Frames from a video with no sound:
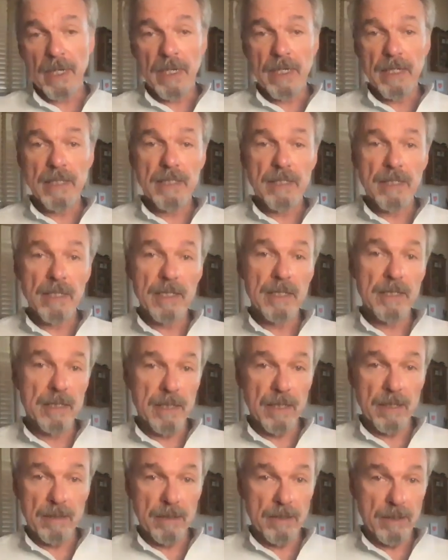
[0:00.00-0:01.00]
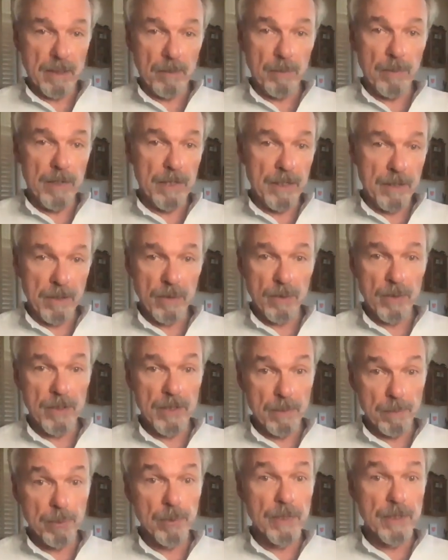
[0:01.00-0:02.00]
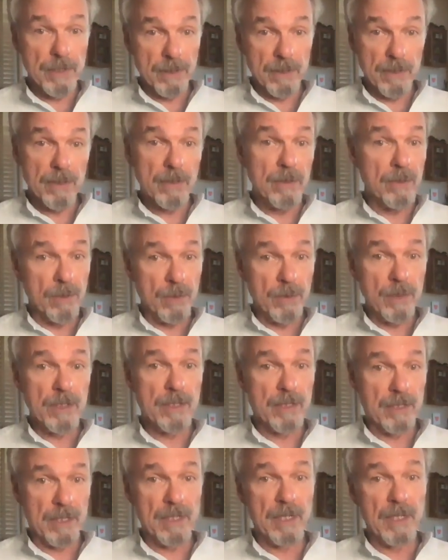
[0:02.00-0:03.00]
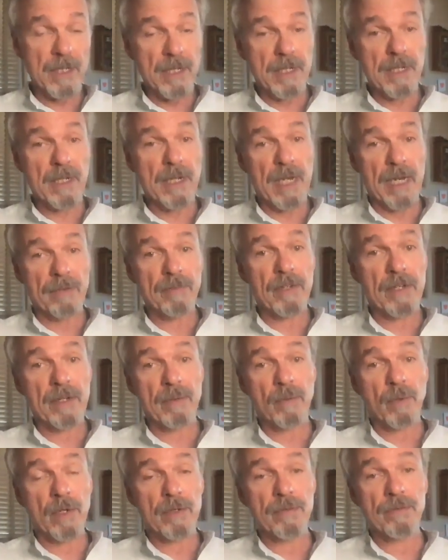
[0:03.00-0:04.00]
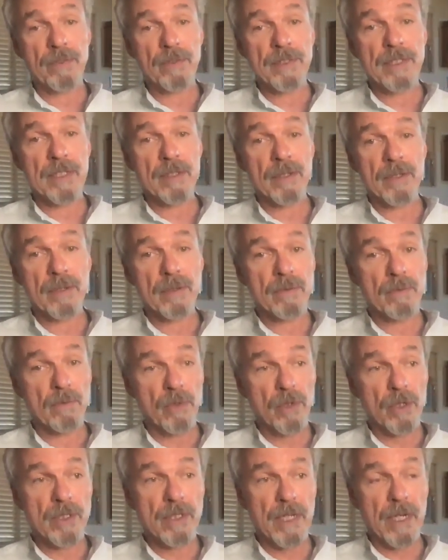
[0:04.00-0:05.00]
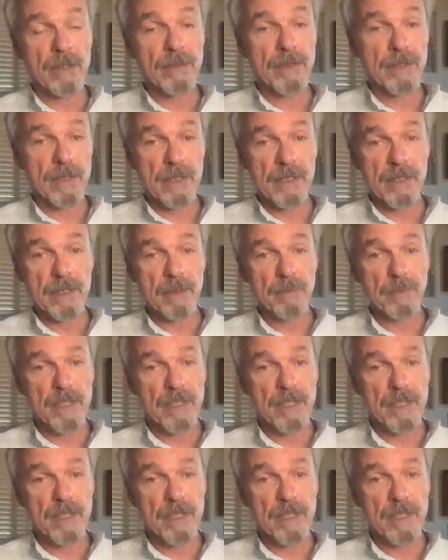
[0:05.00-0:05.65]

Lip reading: he sees that somebody who is a prisoner, who is sitting and having a wonderful dinner, looks out and sees him.